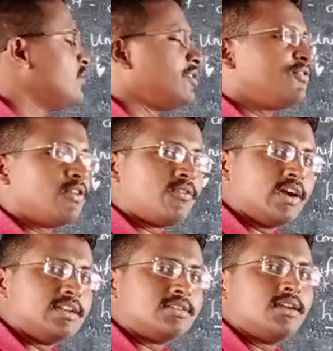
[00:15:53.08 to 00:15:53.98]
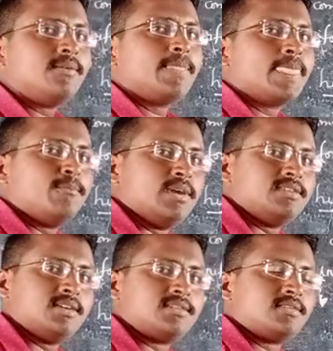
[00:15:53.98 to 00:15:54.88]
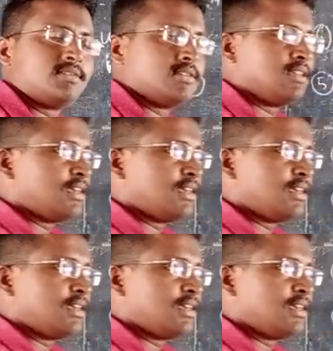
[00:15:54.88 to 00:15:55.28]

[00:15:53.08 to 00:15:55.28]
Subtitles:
uniform weights and measures.